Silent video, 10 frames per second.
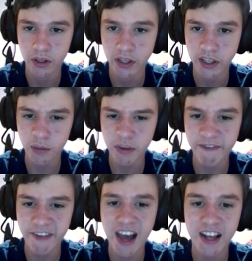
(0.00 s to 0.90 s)
They'll be
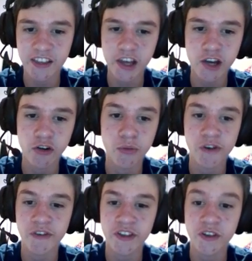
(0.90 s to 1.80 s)
fine. I thought you were more
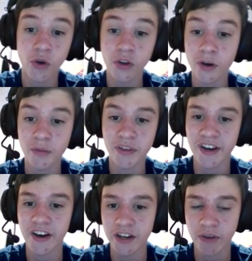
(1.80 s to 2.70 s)
of a solo player
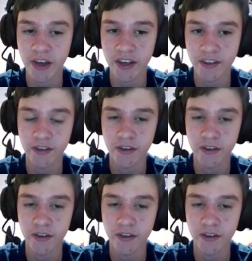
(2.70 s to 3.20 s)
anyways.